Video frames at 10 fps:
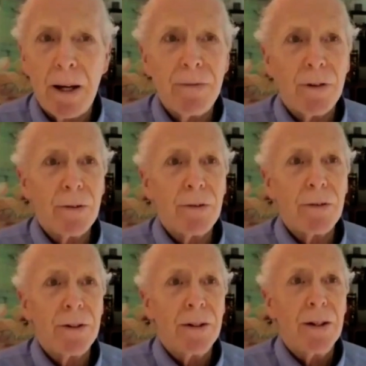in my
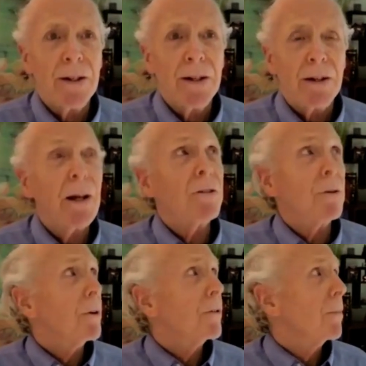first,
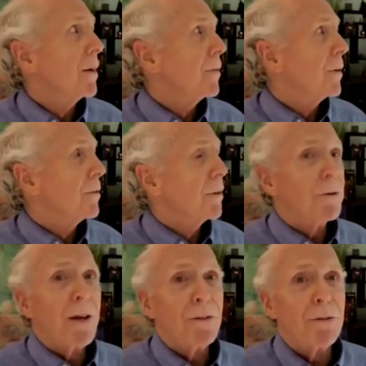actually it wasn't my
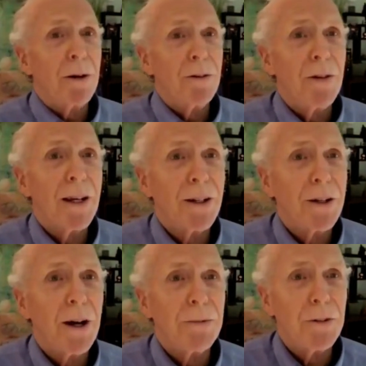first, it was actually my
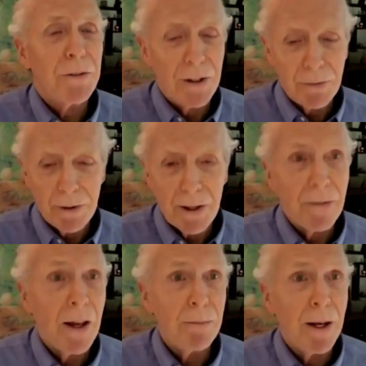second
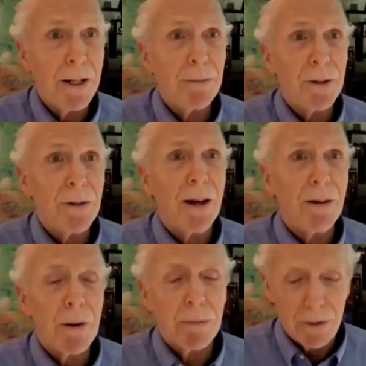conversation with, I had many,
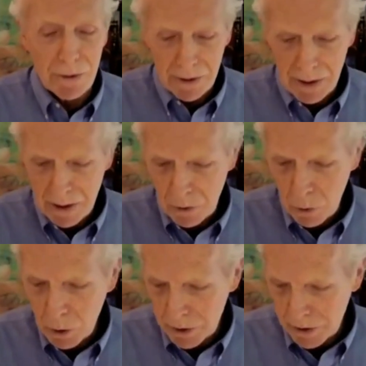but I remember the
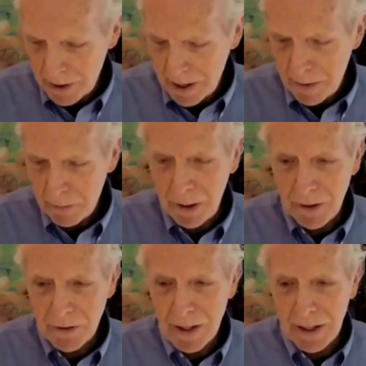order.
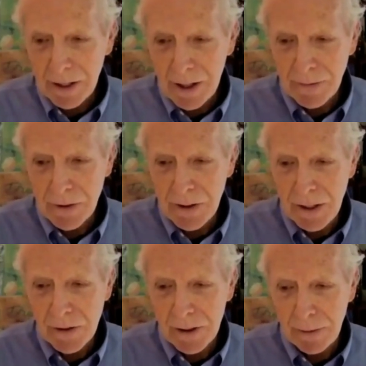But in the second
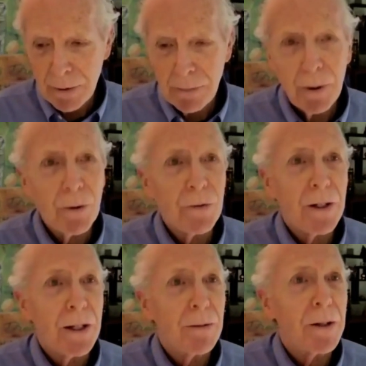conversation, I
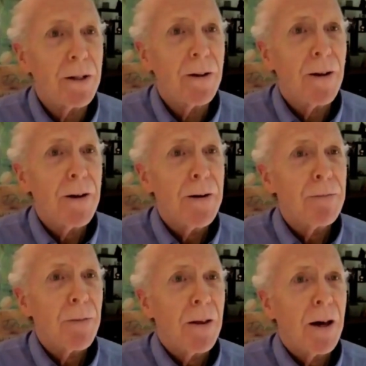proposed to him that,
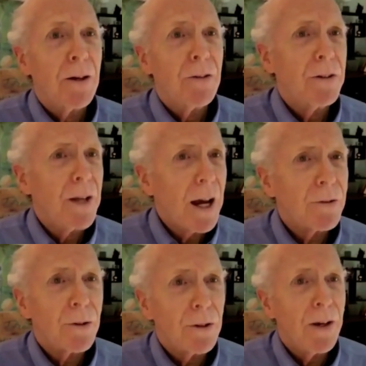I
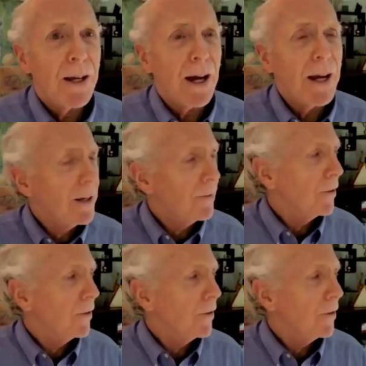said, Dr. Clevet,